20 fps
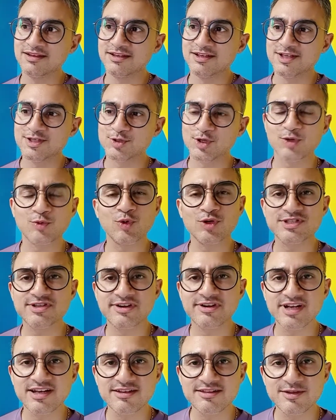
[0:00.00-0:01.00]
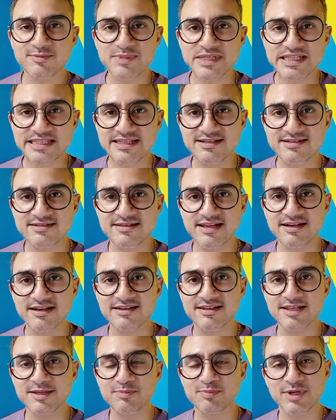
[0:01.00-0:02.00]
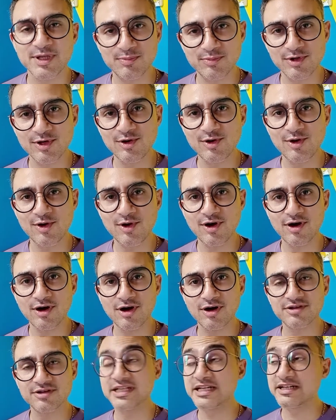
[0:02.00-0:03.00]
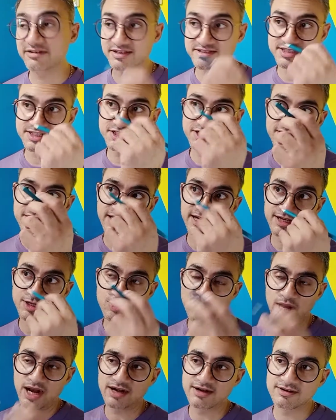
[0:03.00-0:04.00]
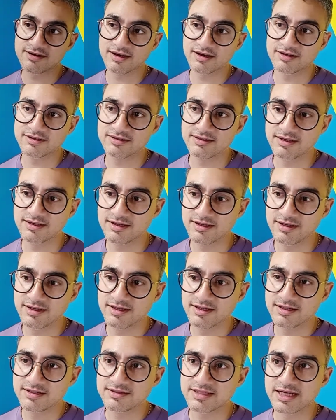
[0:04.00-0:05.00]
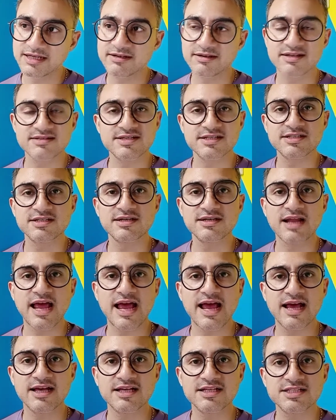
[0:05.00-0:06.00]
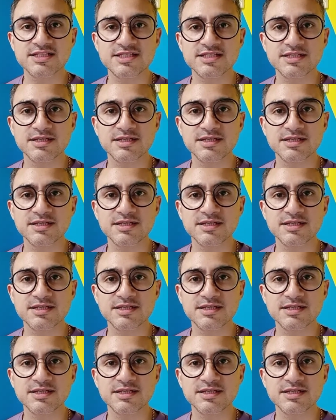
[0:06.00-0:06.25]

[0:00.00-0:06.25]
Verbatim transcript: so it was written in the message that the people uh, the transaction that you had done that transaction has